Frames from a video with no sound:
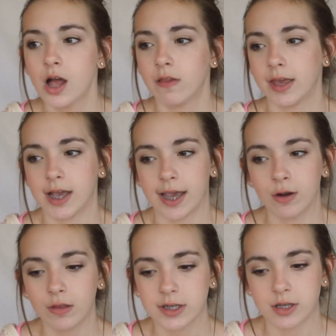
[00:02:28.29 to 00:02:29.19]
Like, I
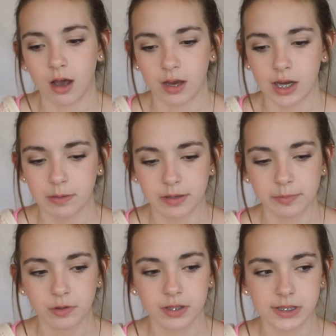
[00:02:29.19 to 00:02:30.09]
don't like talking to
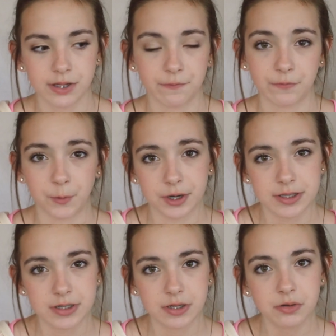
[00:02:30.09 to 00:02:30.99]
people unless I'm
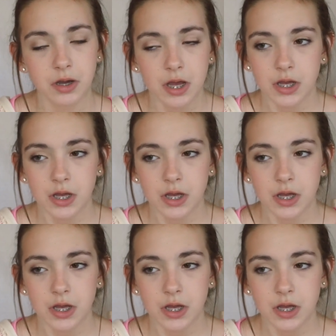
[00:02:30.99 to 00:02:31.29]
forced to.